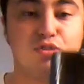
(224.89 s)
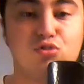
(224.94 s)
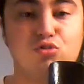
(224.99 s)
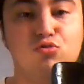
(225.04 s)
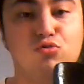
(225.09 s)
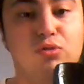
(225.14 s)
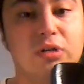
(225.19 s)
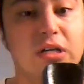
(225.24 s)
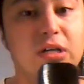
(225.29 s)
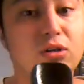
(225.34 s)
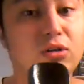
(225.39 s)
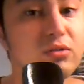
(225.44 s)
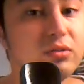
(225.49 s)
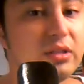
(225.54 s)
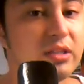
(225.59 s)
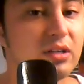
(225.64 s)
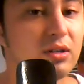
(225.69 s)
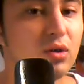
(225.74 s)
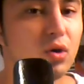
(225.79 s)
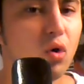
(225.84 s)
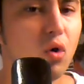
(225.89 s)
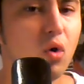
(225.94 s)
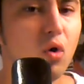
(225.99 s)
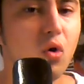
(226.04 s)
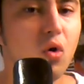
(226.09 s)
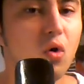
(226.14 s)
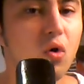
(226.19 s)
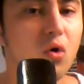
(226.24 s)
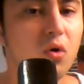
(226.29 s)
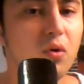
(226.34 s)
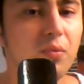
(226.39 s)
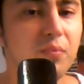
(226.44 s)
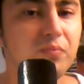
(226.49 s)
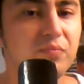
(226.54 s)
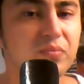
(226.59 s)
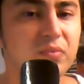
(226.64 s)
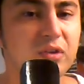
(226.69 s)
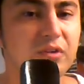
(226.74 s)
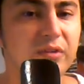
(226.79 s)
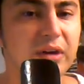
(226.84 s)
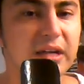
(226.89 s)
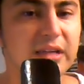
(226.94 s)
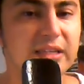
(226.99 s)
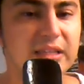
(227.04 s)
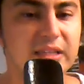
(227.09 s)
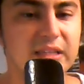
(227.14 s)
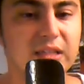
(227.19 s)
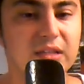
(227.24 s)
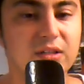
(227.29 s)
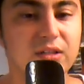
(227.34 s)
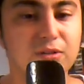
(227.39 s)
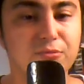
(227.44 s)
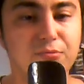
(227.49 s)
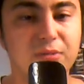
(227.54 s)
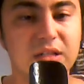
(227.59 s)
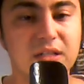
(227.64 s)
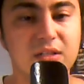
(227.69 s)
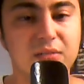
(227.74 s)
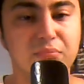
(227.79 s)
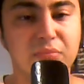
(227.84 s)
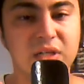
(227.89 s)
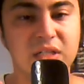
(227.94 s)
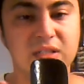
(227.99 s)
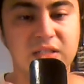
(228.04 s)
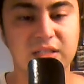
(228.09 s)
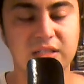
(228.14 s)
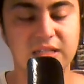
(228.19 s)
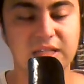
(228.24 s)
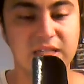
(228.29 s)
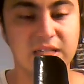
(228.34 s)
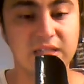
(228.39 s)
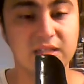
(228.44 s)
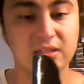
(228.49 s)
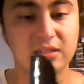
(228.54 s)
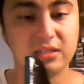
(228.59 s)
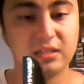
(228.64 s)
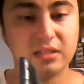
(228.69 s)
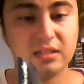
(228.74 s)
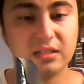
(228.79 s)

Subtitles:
drilled the hole right here where the button is,